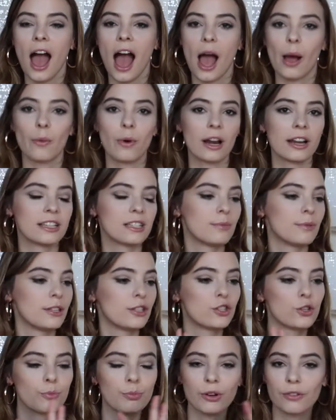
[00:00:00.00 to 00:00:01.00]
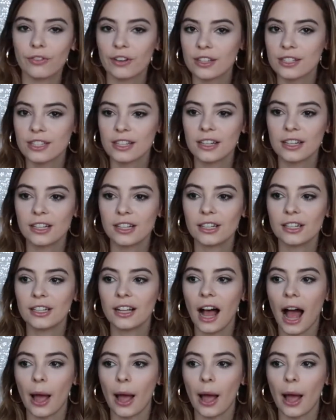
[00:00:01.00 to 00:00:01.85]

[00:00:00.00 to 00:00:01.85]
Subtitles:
I want it to be super versatile.